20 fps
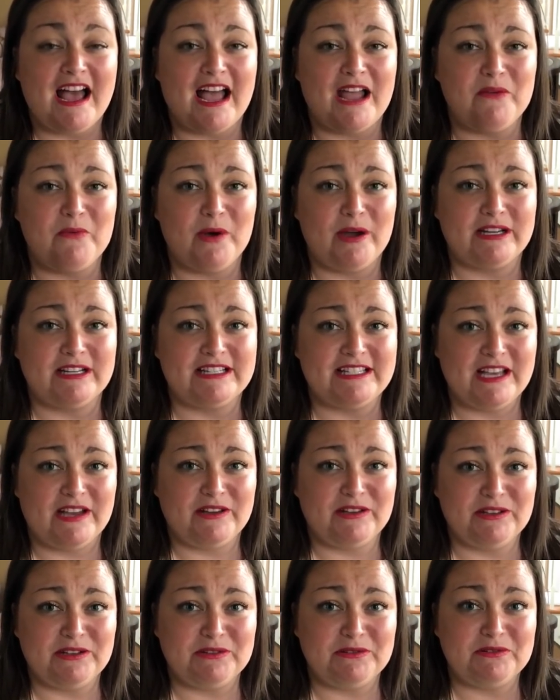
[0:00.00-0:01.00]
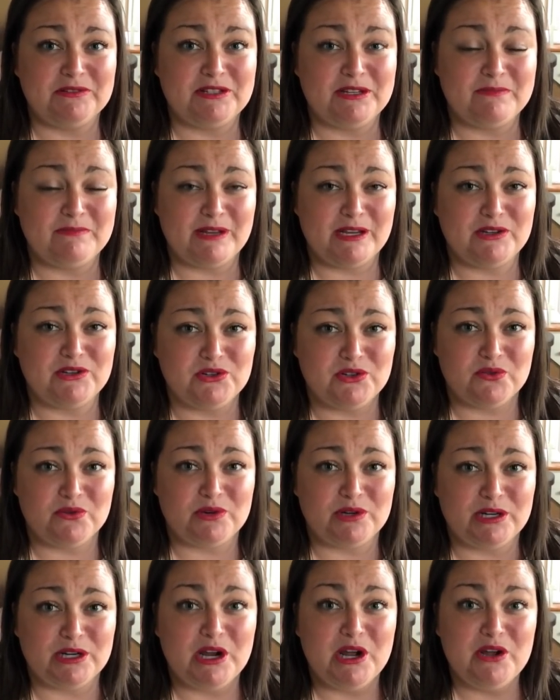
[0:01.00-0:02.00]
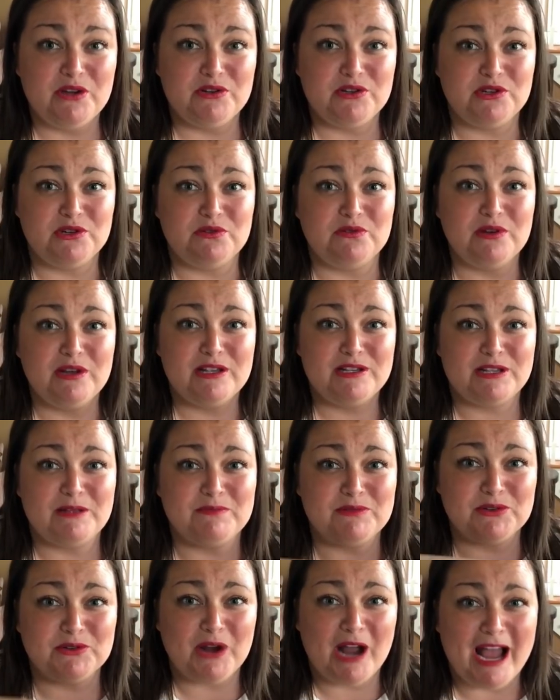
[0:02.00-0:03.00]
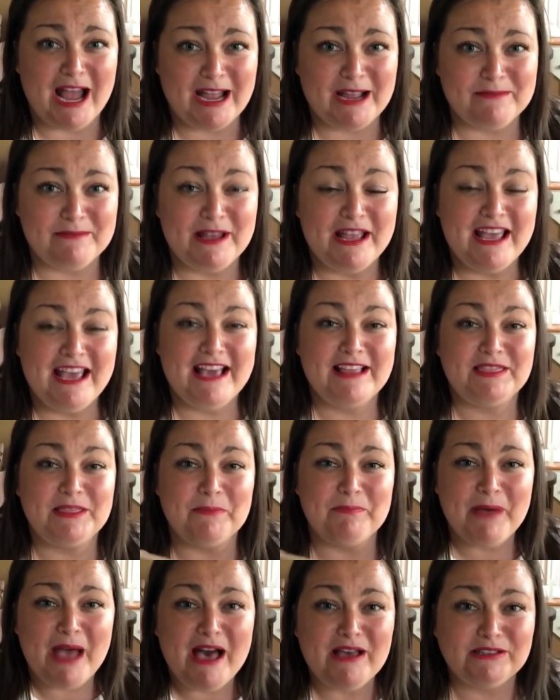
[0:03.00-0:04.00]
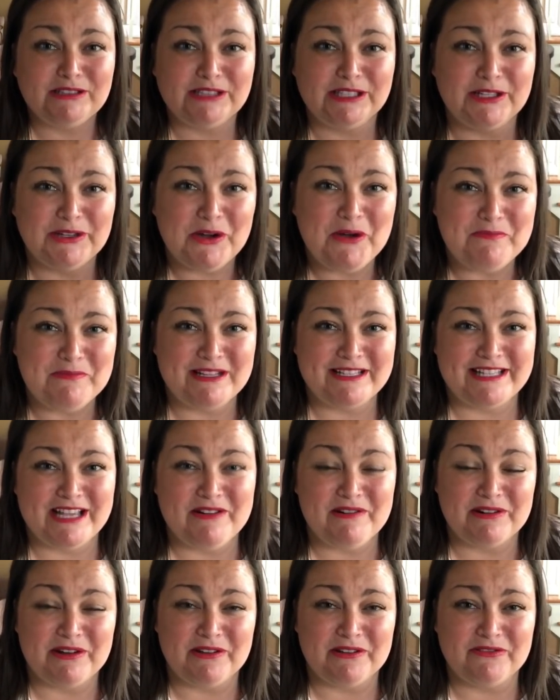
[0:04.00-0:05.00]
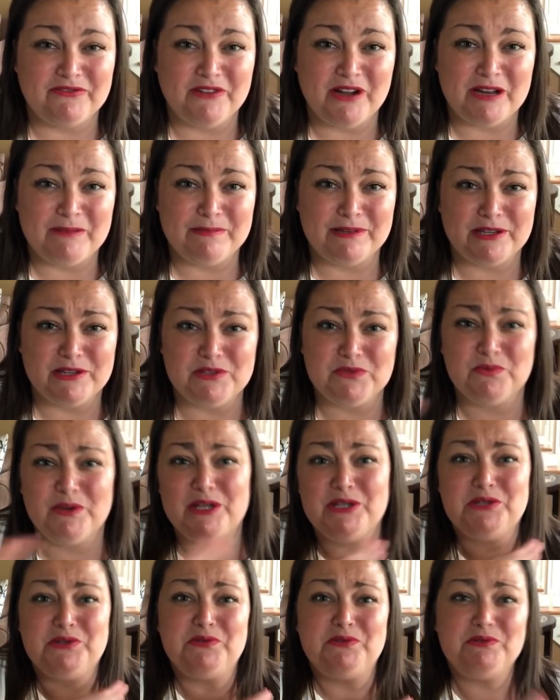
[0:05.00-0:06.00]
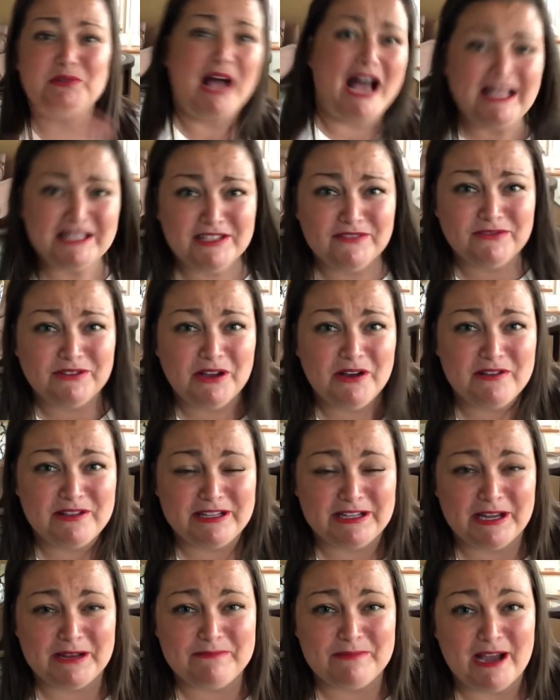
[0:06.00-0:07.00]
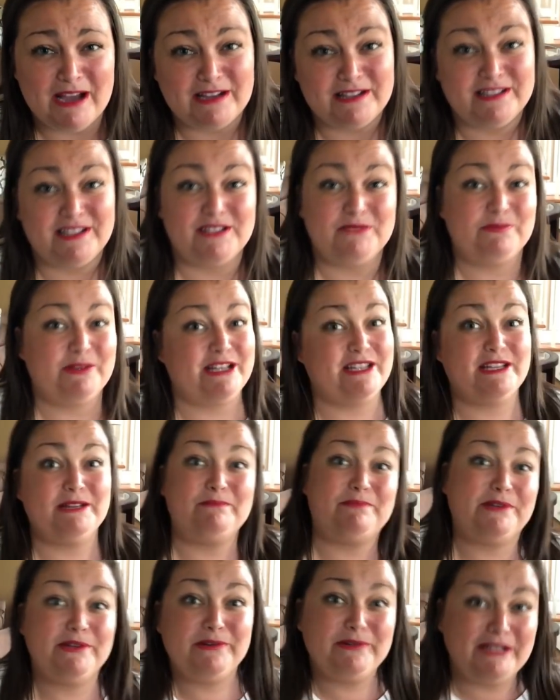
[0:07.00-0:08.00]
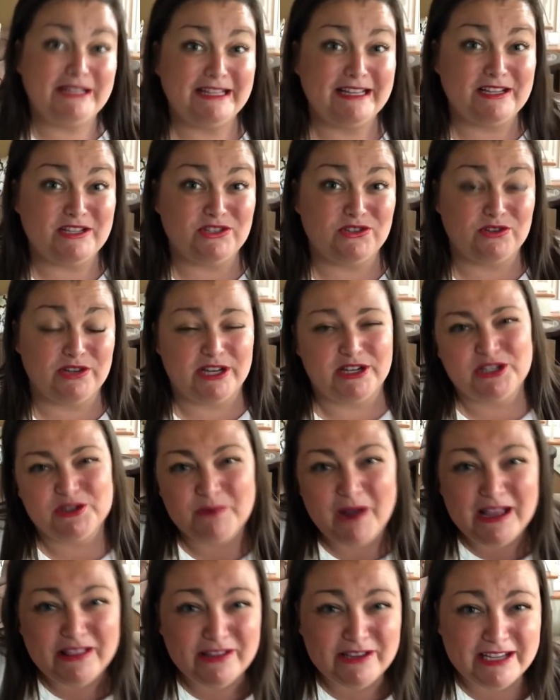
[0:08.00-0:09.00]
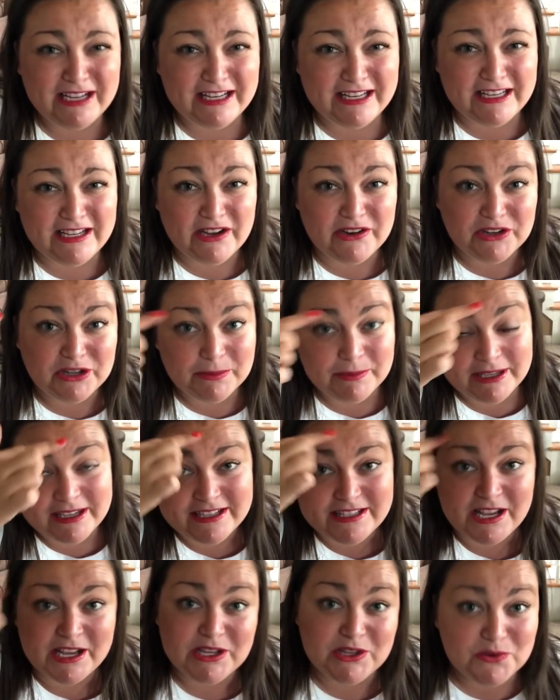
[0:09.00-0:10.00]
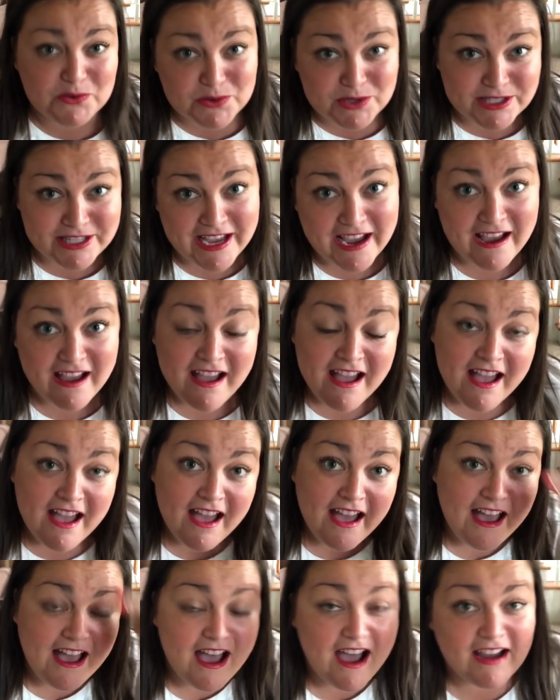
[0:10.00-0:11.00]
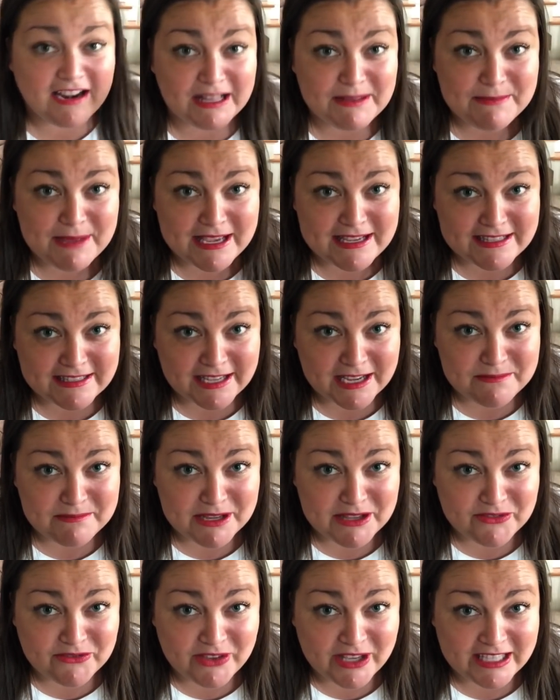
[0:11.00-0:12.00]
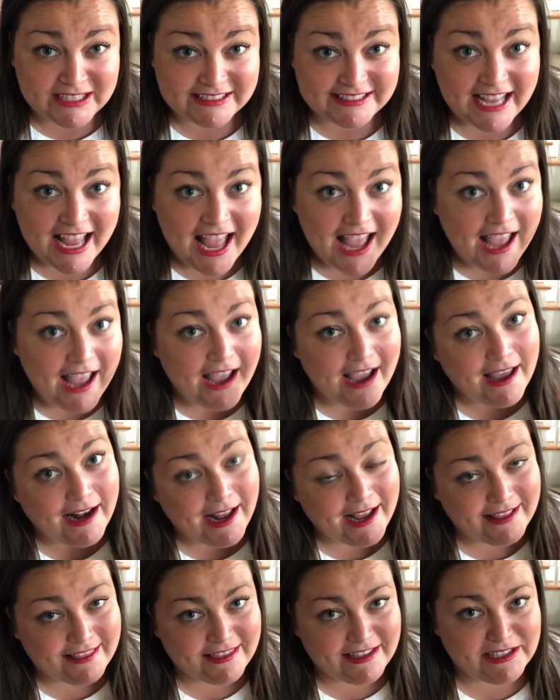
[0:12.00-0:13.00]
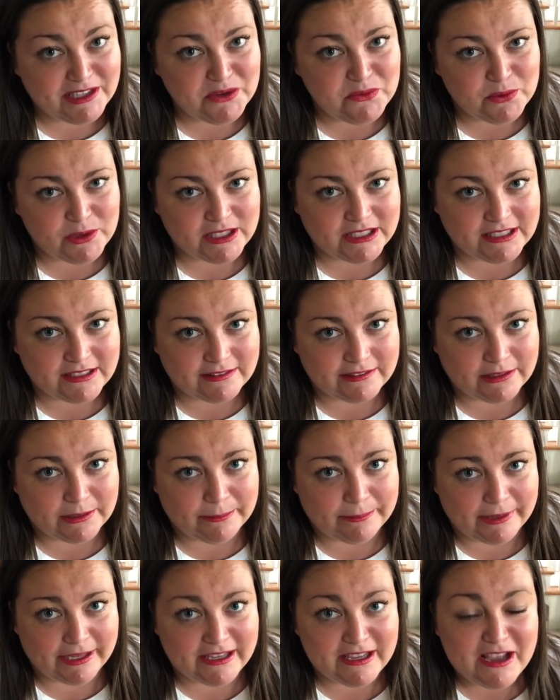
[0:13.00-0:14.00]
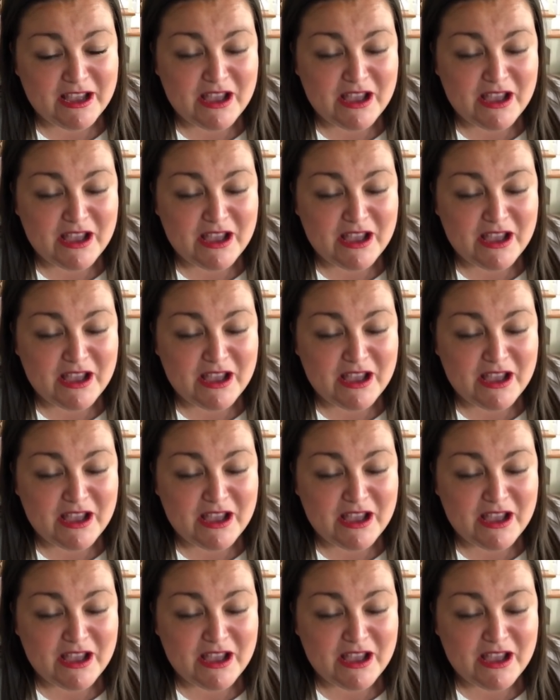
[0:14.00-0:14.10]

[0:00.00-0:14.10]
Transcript: I wanna tell you to make sure to subscribe, hit the bell so you don't miss out on all the fun because we do lots of clothing unboxes. We did beauty yesterday. Do I look any younger because I used that honey mask on my face? And I think it worked a little bit.